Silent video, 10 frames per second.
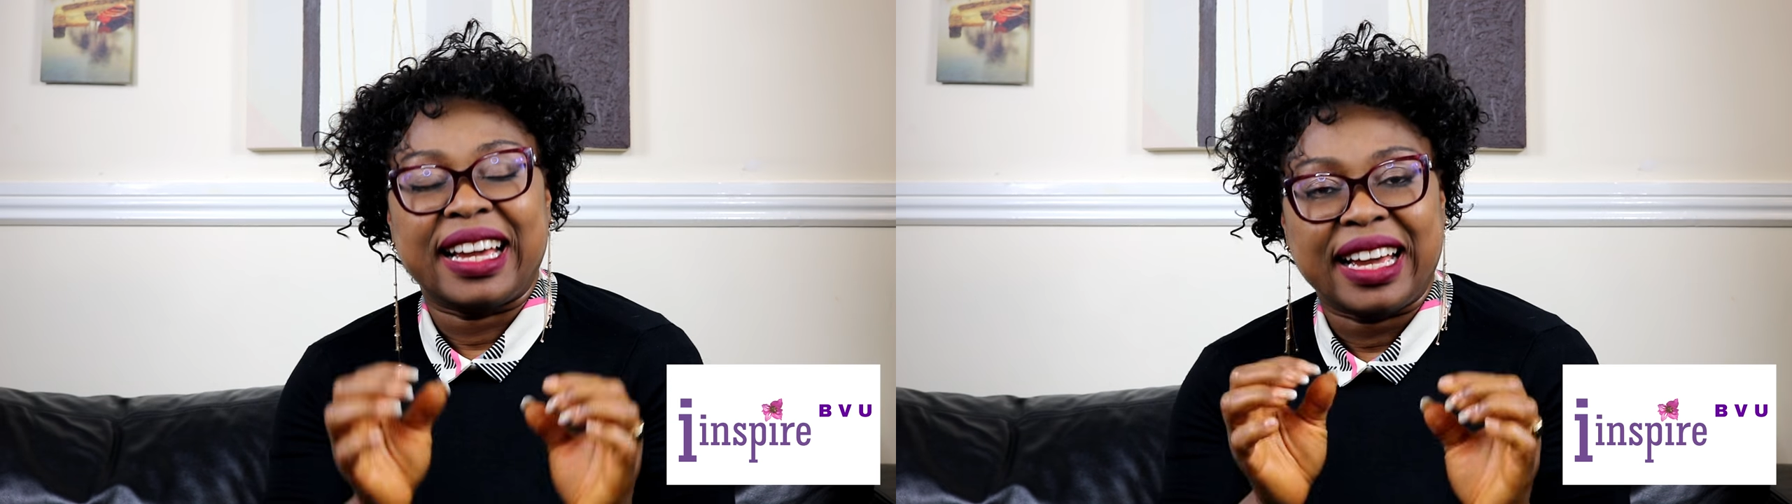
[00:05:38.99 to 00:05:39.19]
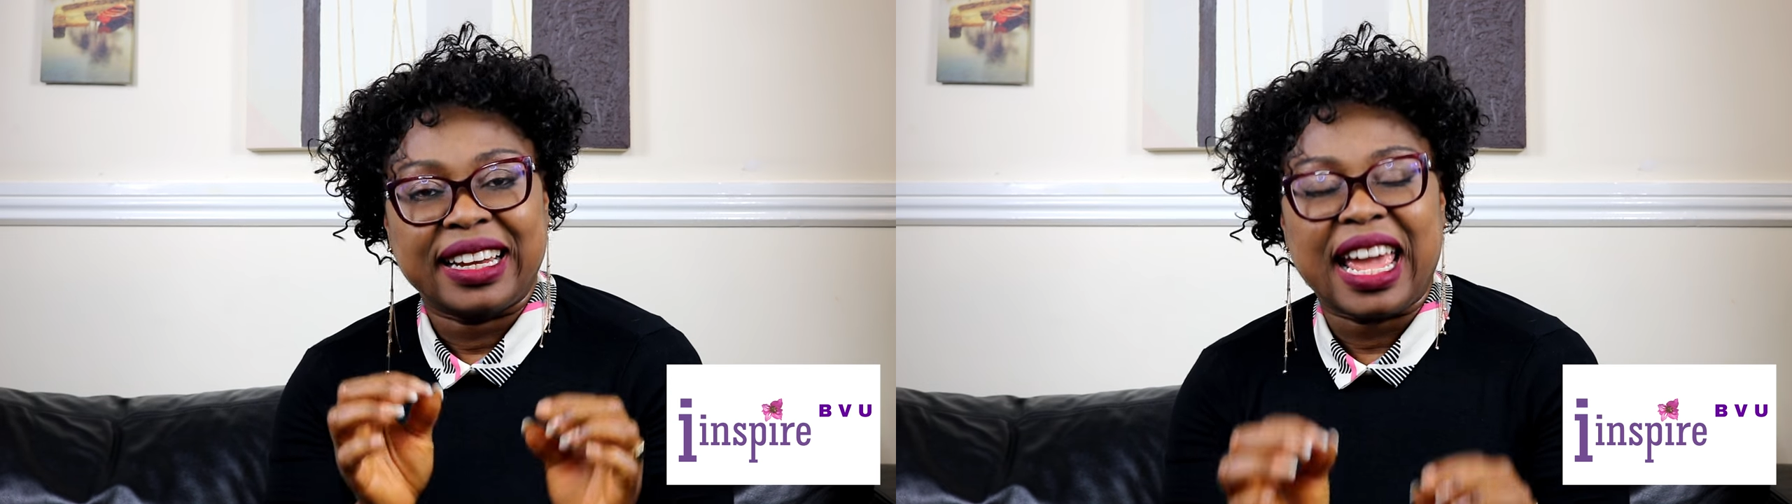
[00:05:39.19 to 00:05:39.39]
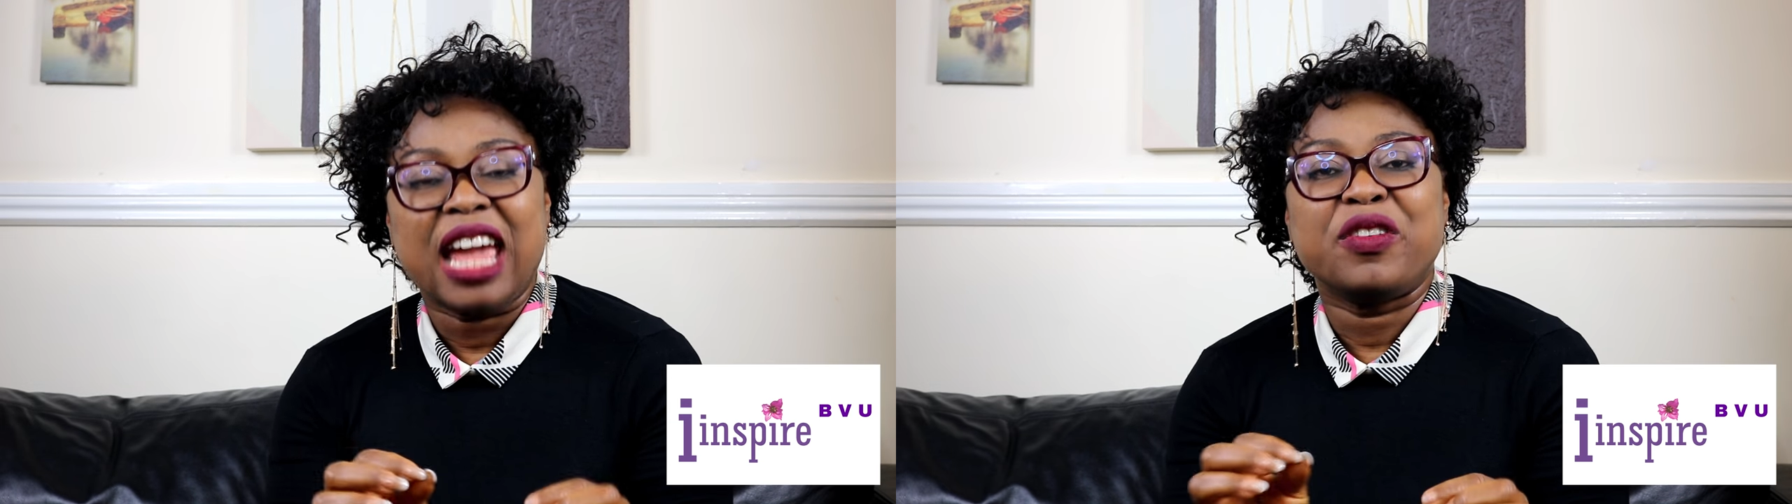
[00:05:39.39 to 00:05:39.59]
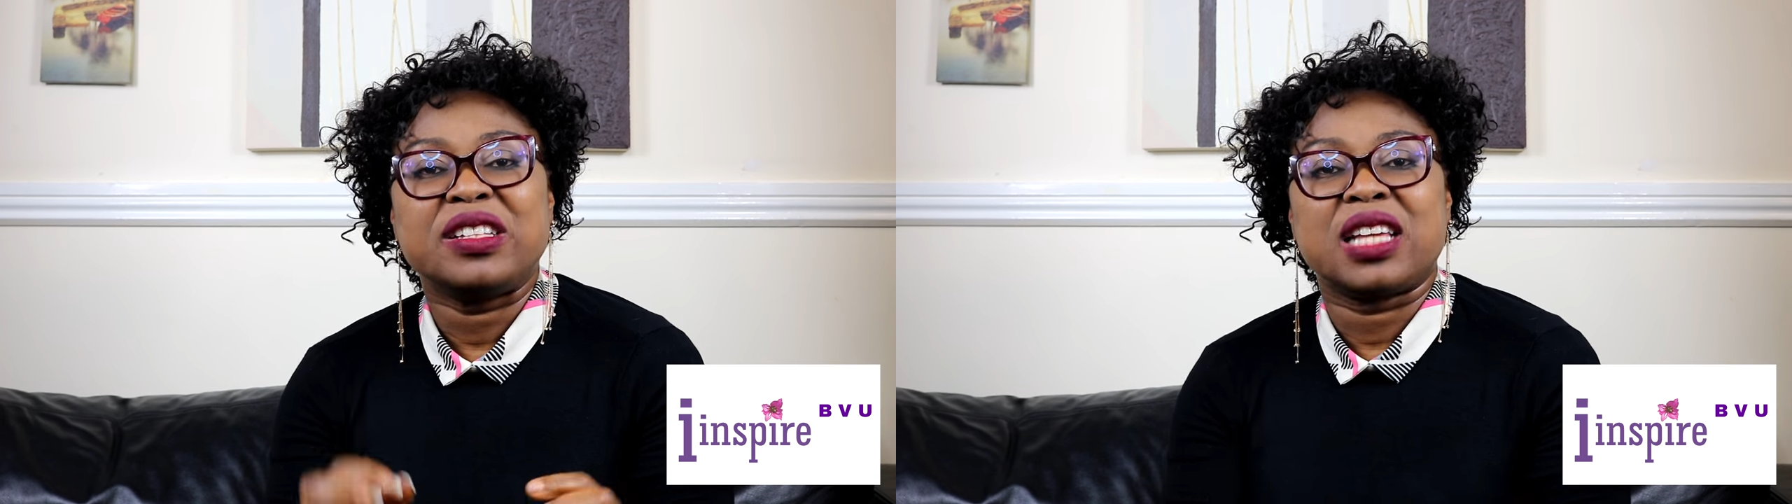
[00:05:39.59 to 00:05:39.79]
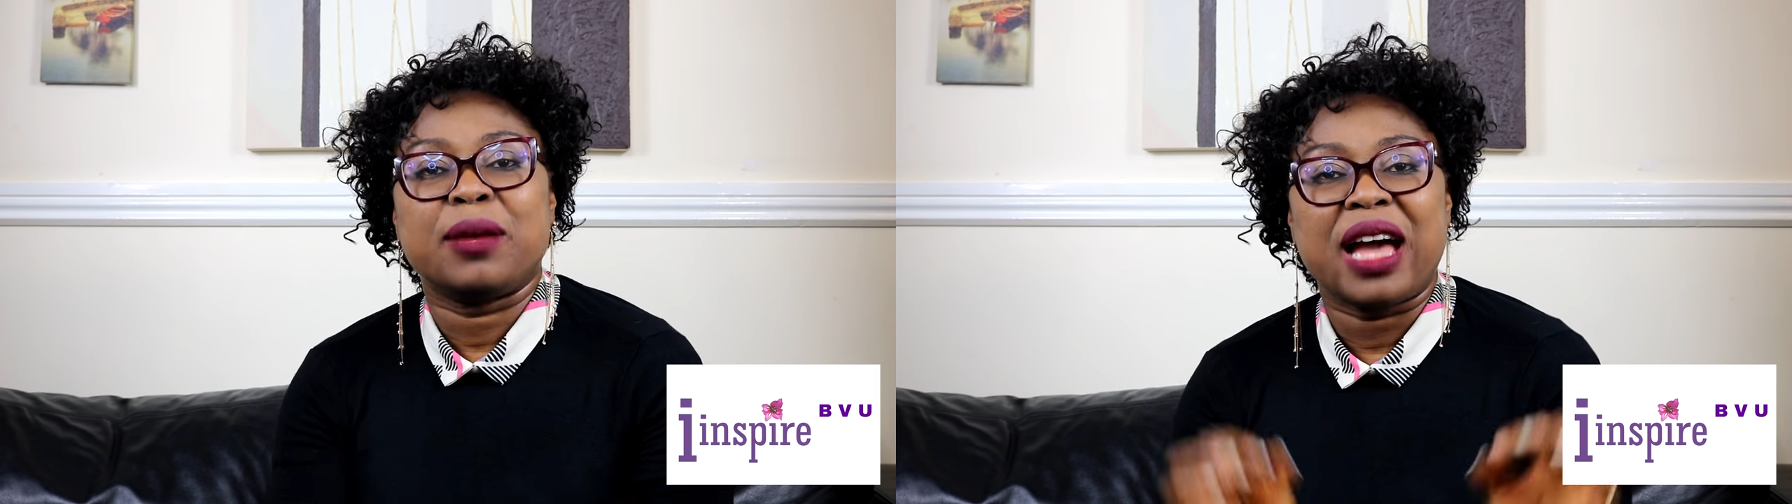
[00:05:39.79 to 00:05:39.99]
at every
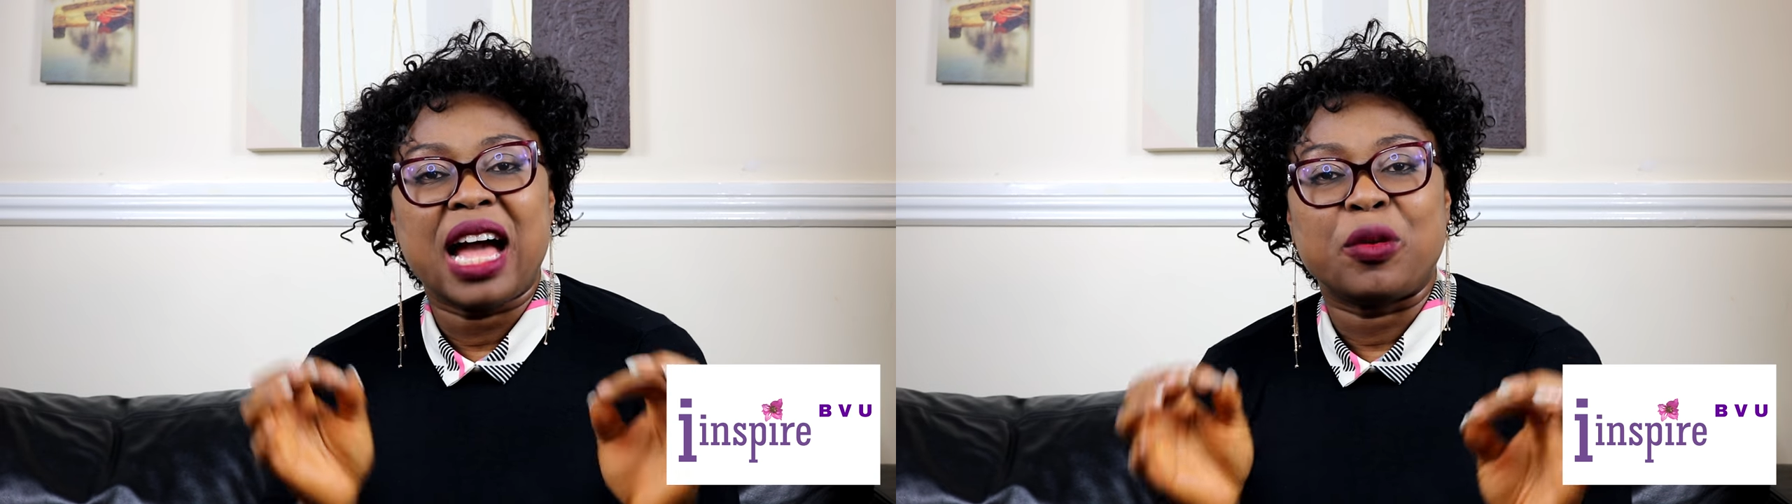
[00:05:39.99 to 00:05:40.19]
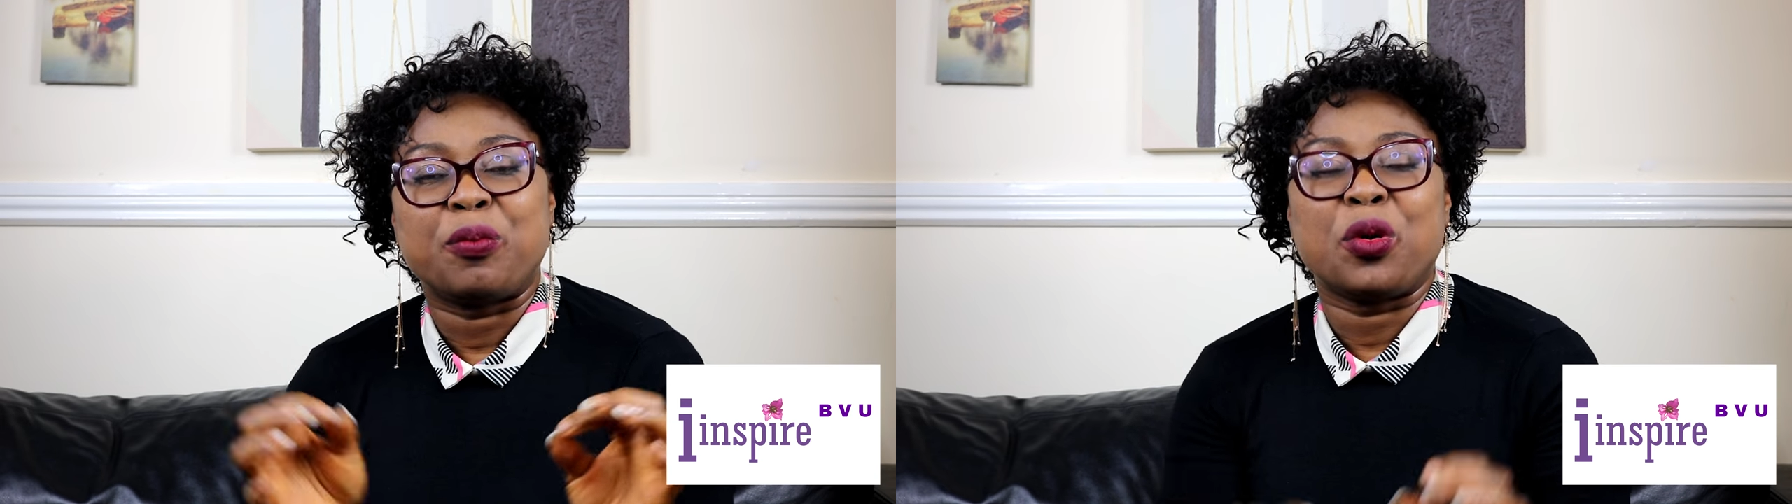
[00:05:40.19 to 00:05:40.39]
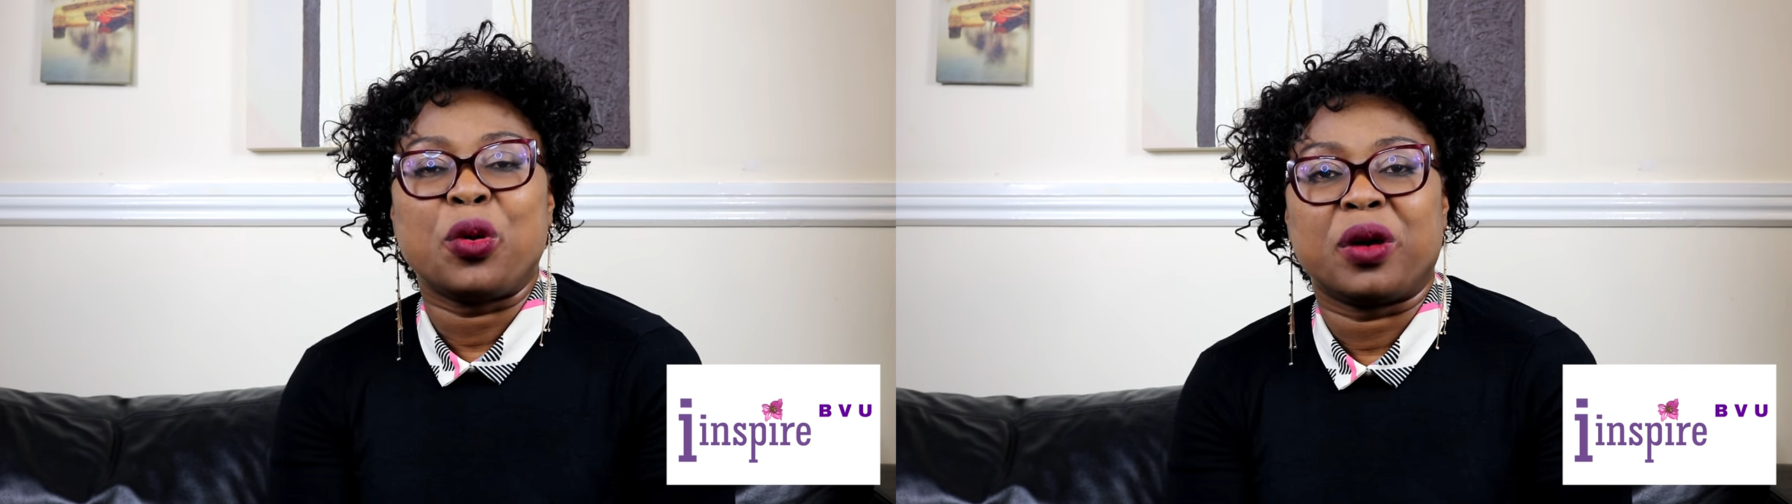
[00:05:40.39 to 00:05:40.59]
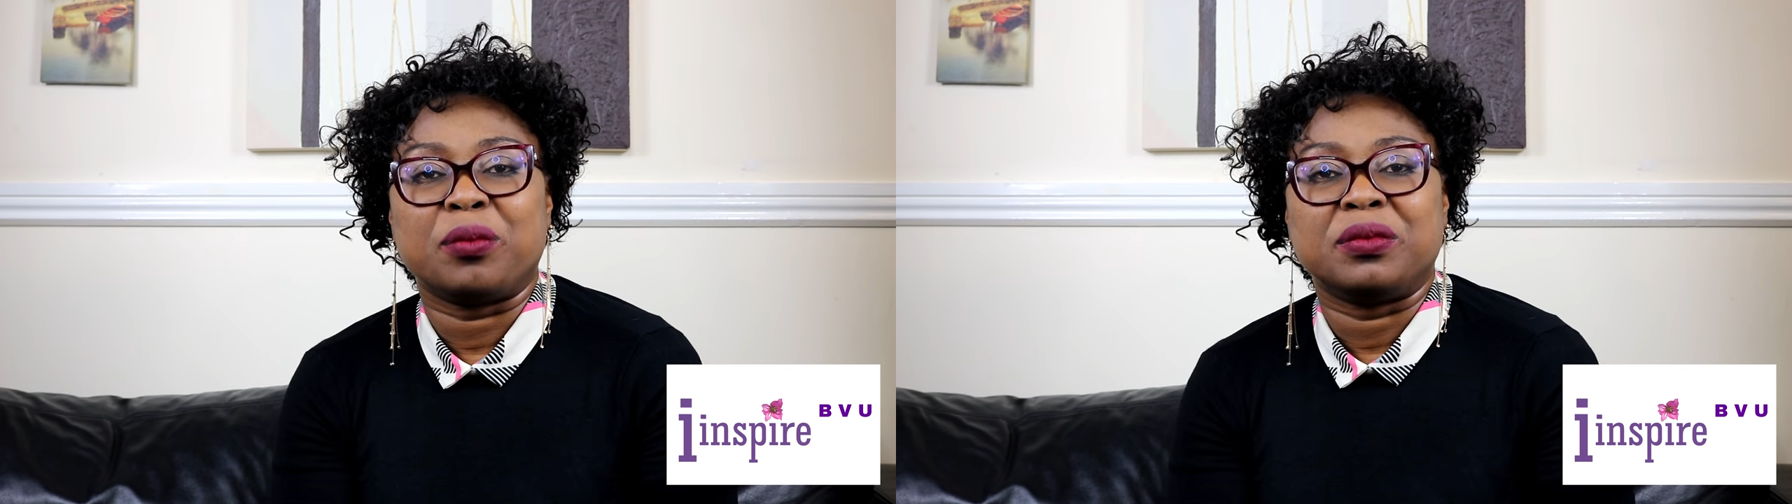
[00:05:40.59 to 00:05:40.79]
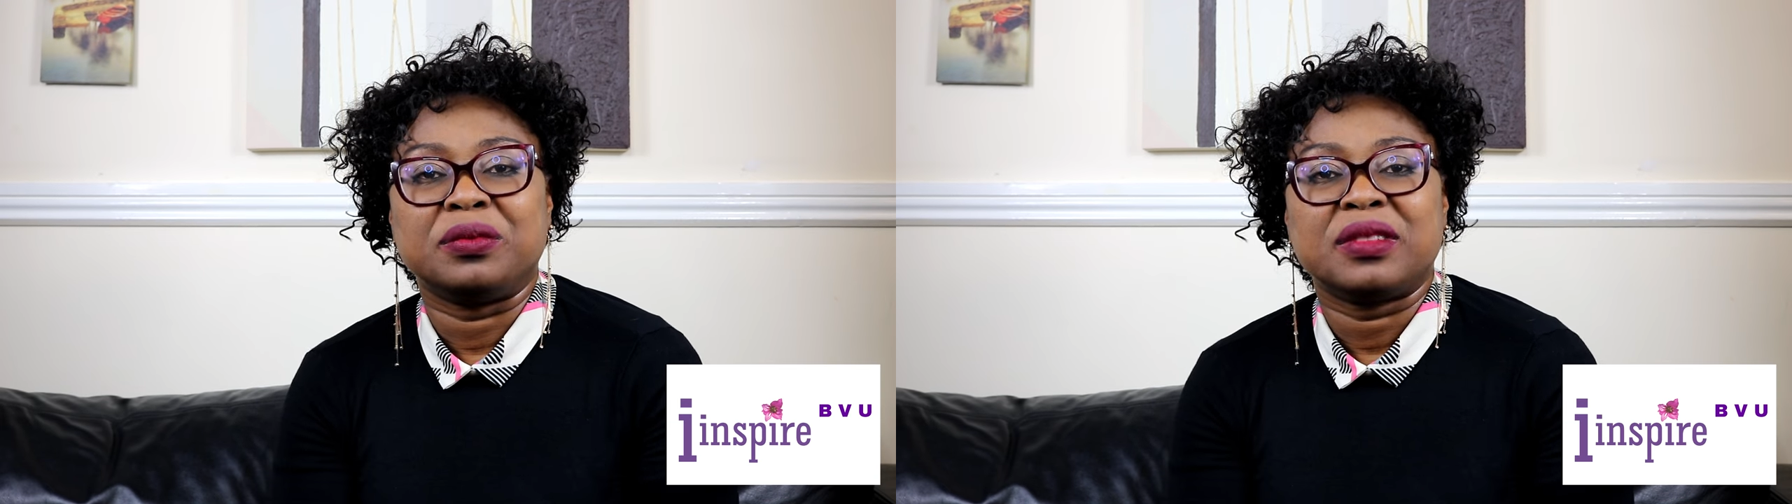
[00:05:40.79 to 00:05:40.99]
time I have a program,